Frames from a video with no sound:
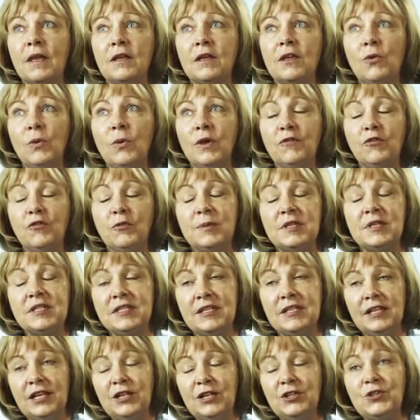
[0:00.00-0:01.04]
going from a
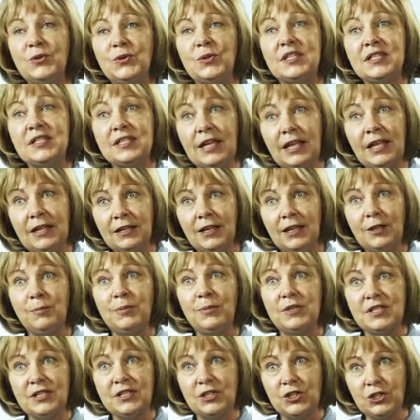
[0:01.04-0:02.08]
sitting to a standing
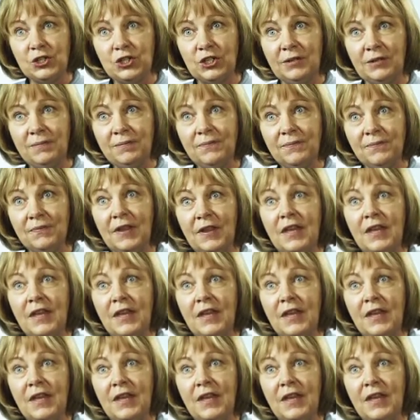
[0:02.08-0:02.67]
position